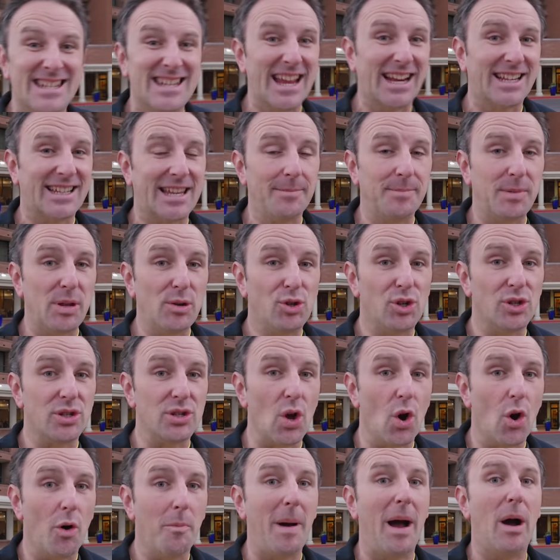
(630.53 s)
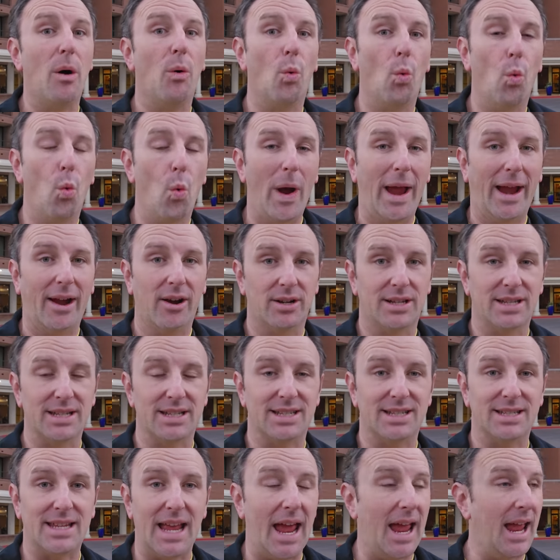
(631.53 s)
Next up, you should know about where to
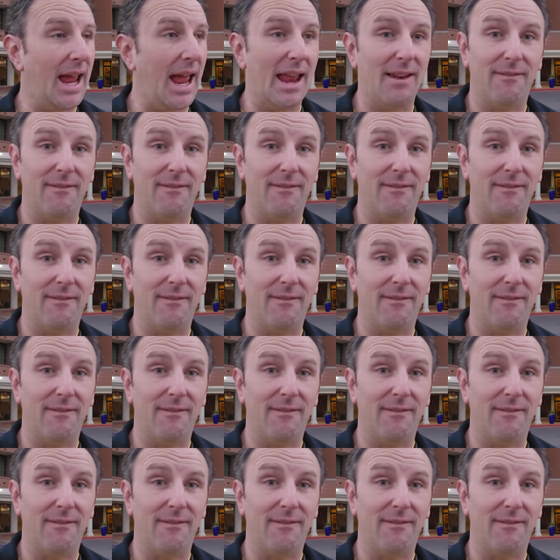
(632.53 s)
stay.